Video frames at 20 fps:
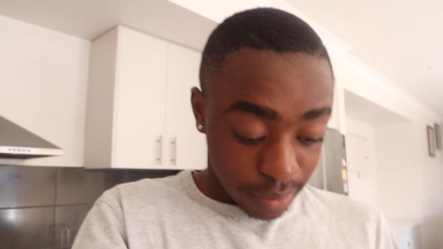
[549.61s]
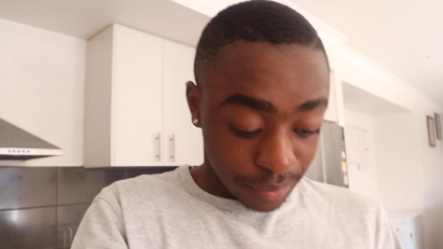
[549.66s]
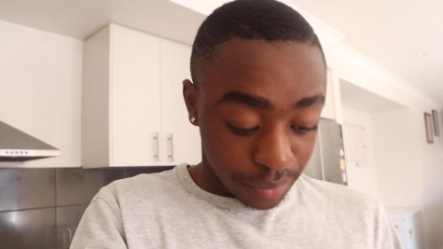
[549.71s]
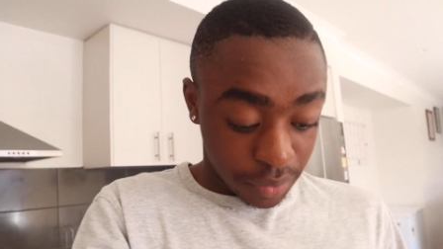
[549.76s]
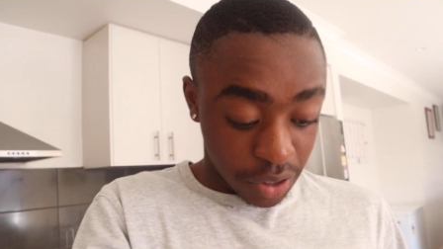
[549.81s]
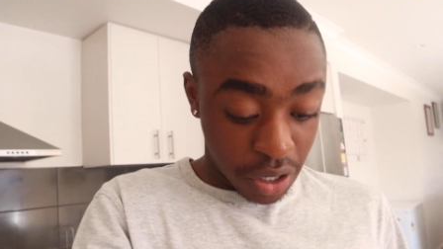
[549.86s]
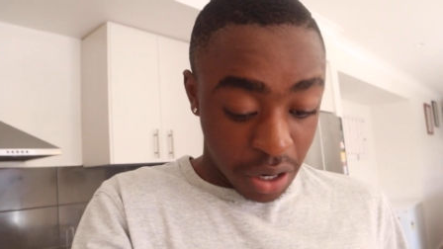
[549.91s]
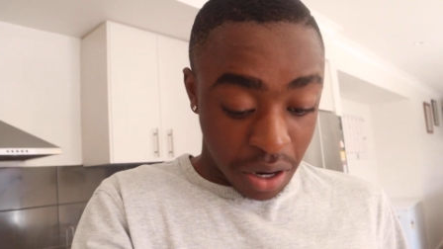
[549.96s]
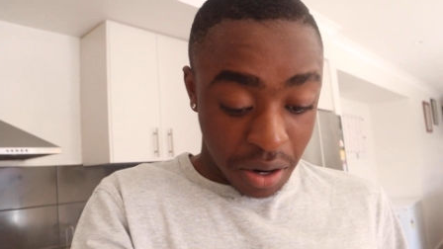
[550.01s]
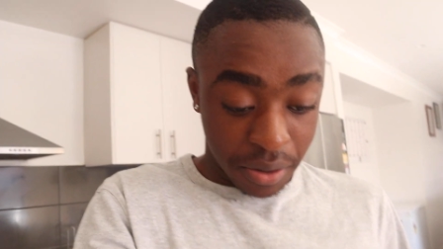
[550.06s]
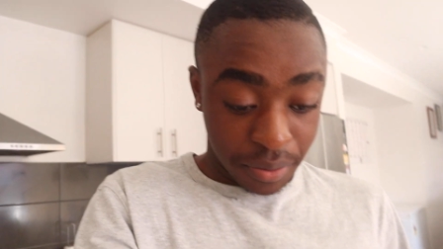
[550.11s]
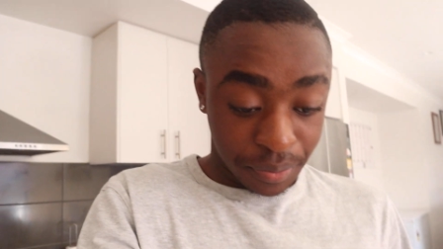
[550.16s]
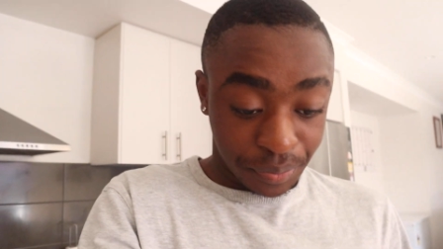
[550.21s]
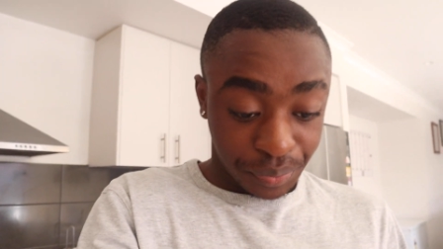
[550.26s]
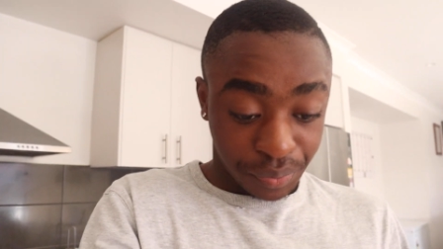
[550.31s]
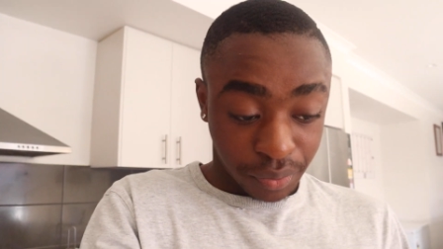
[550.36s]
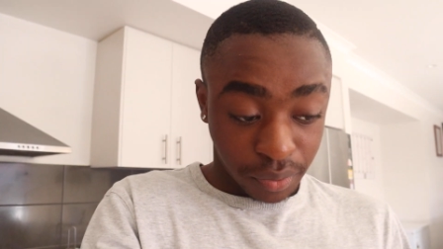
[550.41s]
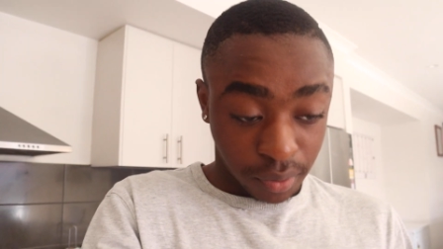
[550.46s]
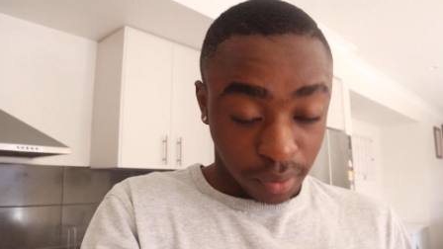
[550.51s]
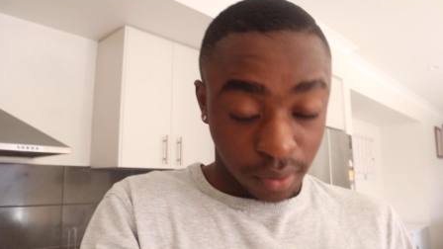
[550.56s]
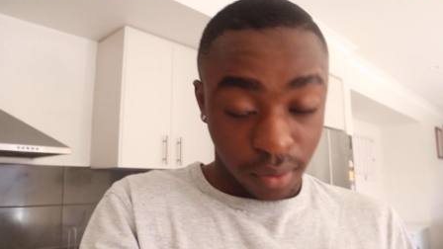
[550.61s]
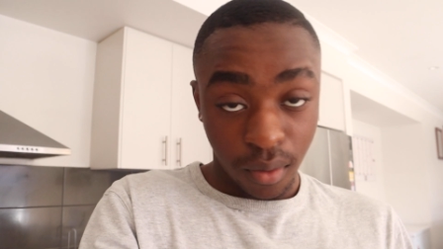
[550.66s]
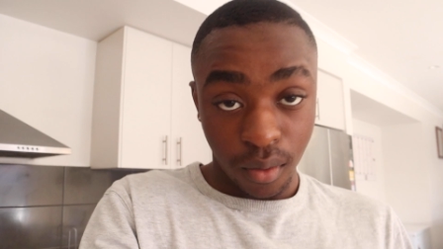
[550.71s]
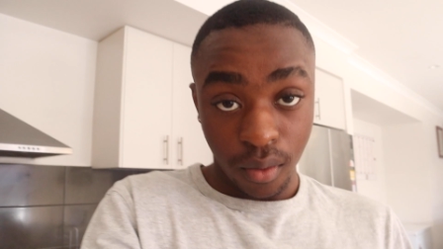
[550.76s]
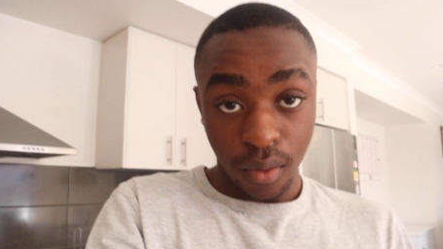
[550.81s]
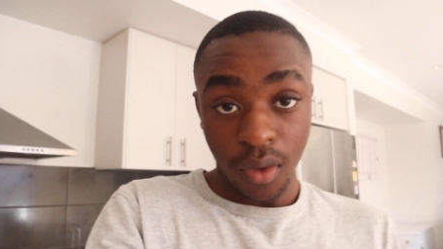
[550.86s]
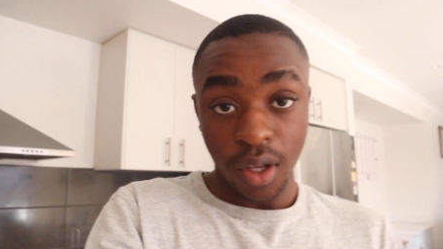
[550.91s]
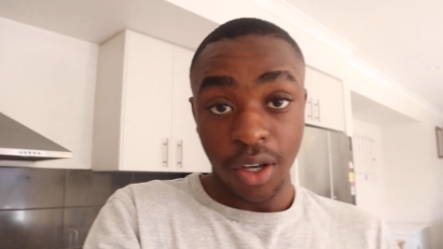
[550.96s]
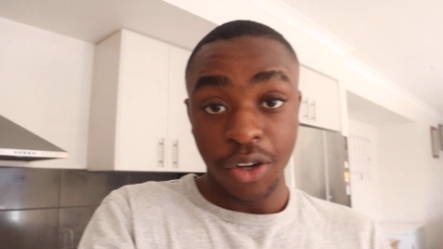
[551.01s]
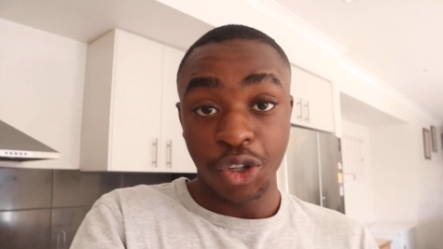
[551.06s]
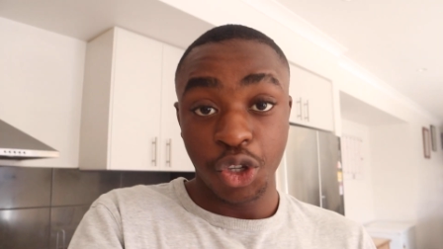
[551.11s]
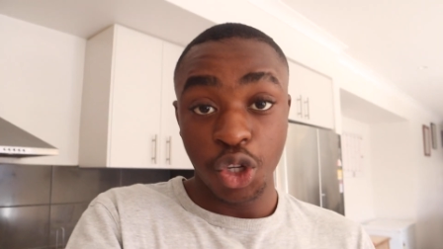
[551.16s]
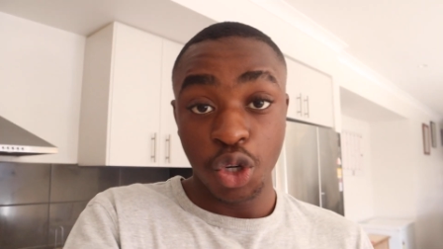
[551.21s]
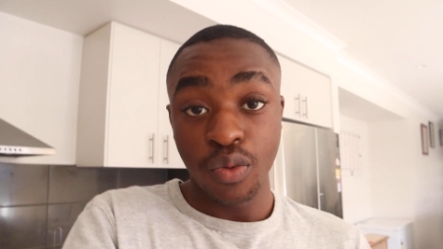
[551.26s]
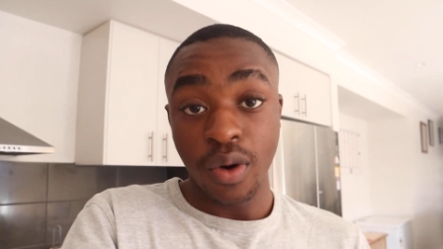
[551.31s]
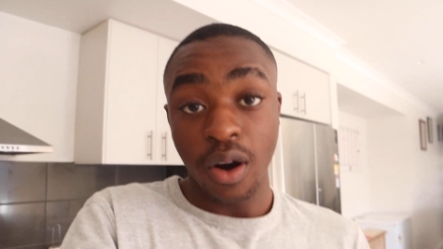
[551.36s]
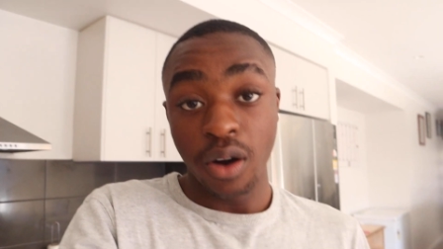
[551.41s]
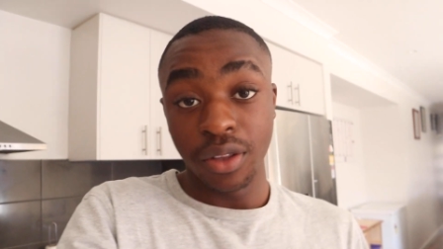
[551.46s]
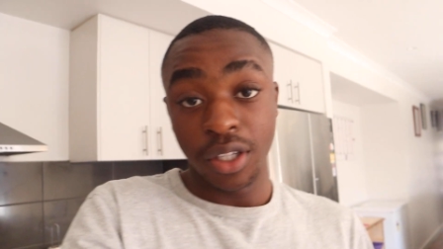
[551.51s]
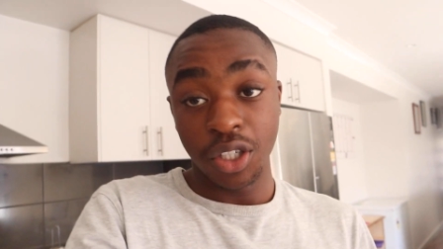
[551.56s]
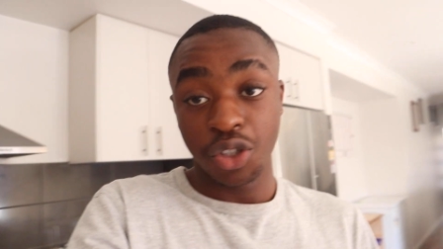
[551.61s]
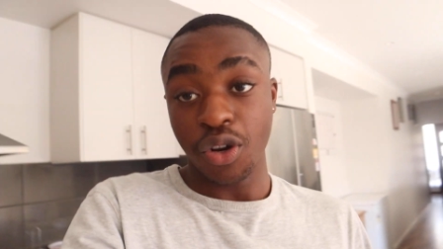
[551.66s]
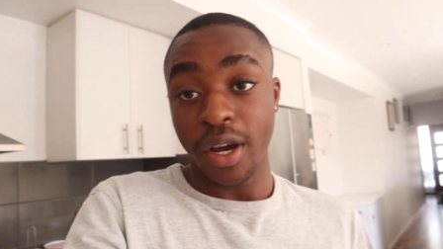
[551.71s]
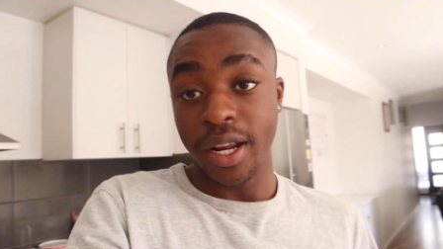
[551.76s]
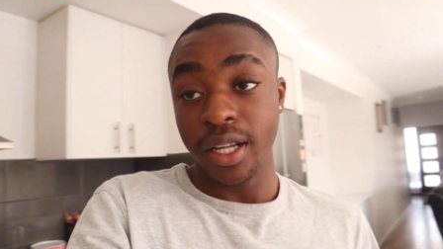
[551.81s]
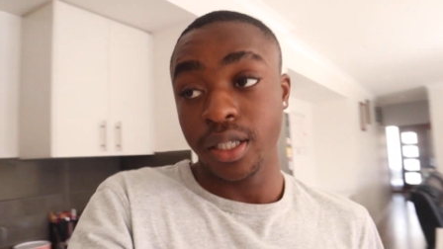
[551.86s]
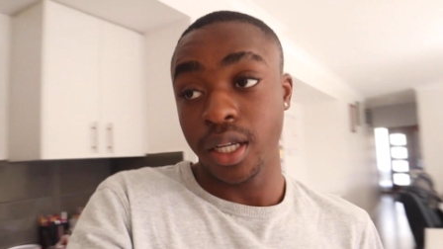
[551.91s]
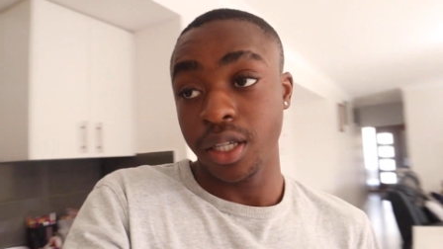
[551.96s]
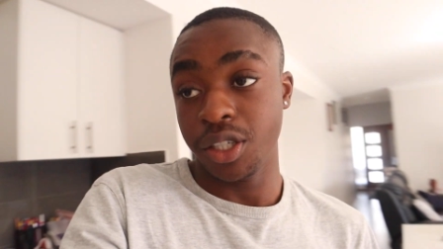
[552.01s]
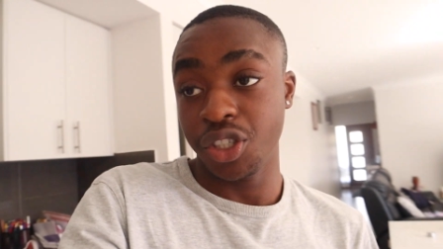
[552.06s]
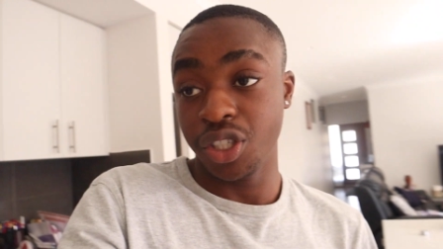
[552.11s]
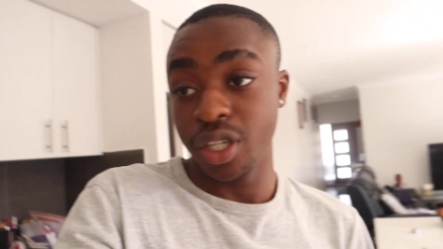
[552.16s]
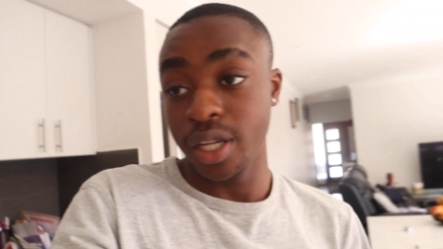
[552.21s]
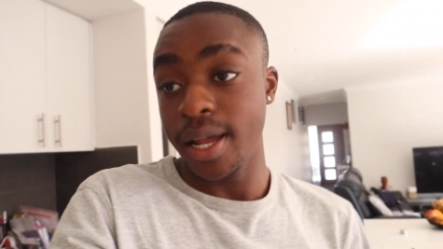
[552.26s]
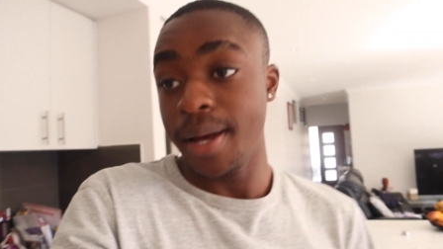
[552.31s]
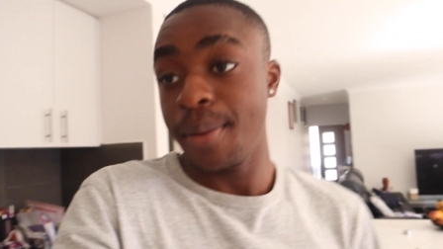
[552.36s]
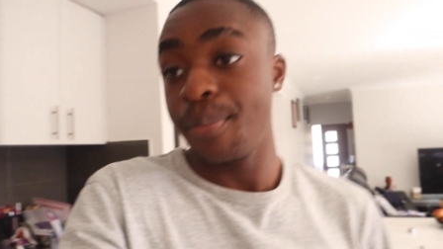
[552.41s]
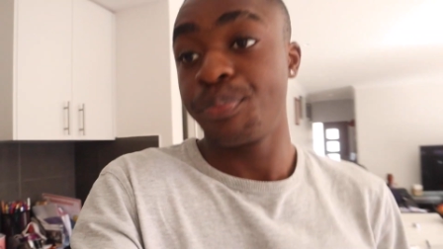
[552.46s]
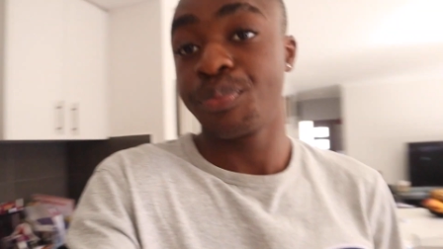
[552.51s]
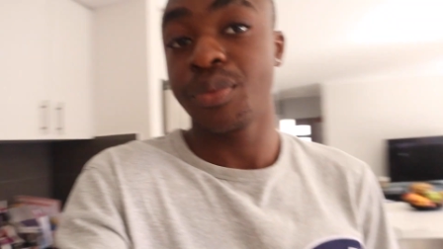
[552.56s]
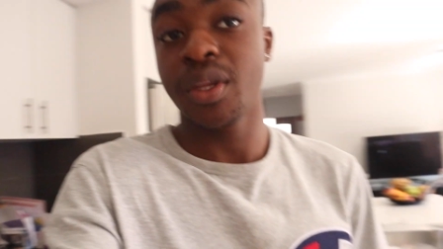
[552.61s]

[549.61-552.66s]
you know, do well in this training session tonight.